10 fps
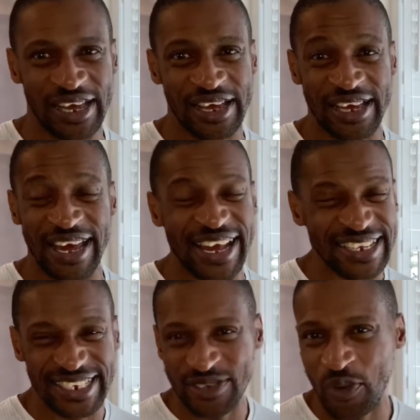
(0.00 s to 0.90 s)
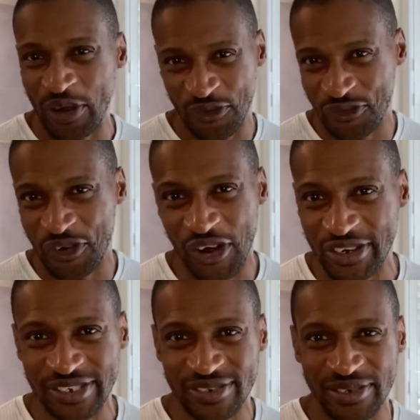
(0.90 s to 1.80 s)
It's quite
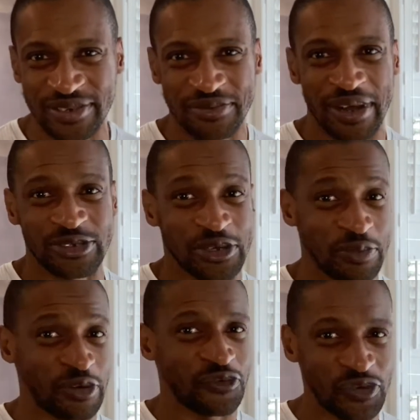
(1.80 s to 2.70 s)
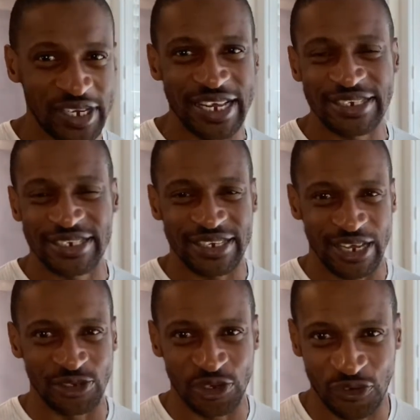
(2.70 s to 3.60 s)
fun. I talk about fitness and
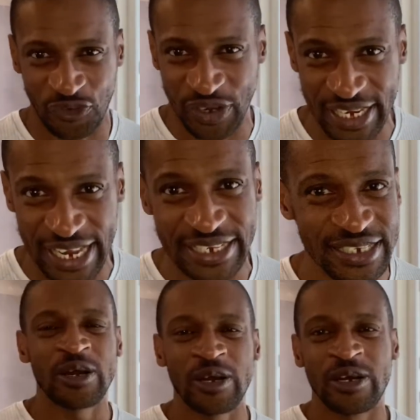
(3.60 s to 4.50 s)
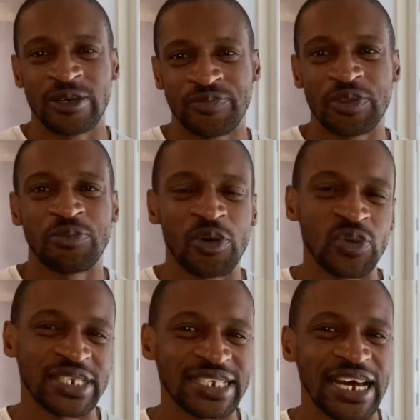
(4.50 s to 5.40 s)
just fitness, but
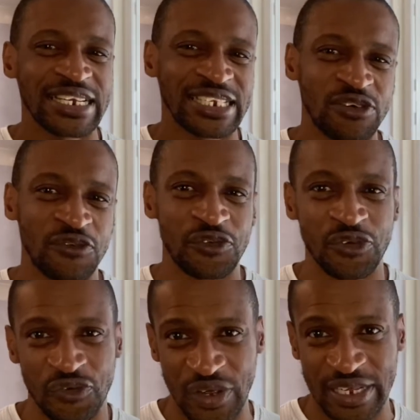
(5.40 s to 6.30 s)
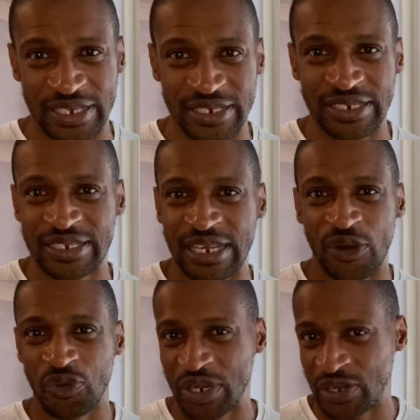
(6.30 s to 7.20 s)
within that there are a few things that
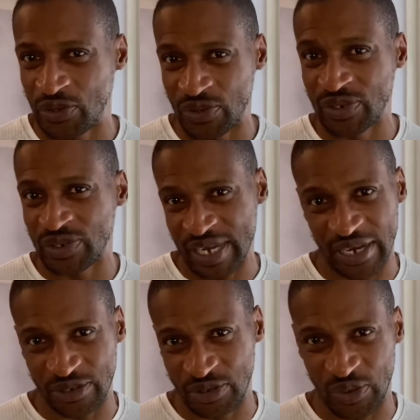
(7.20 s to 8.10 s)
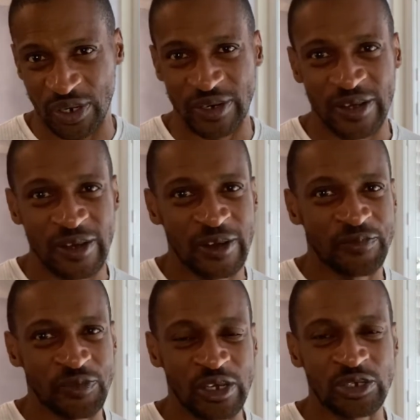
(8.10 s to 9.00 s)
we could learn as well.
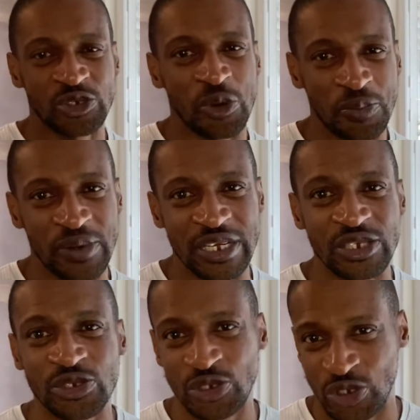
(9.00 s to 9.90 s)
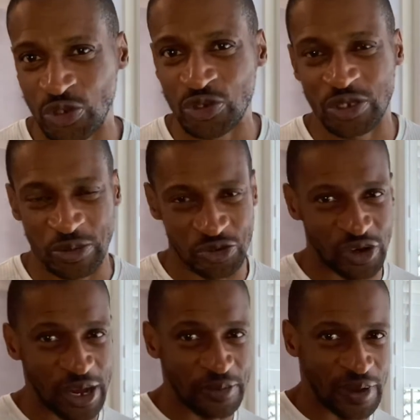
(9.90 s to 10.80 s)
So please do
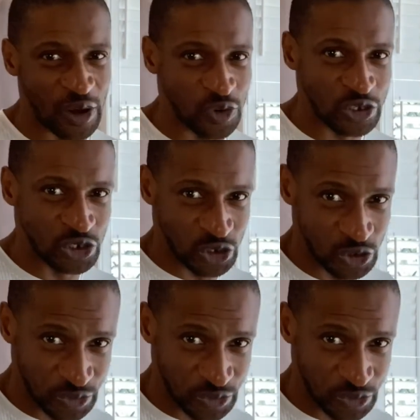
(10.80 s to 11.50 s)
subscribe, and when you do,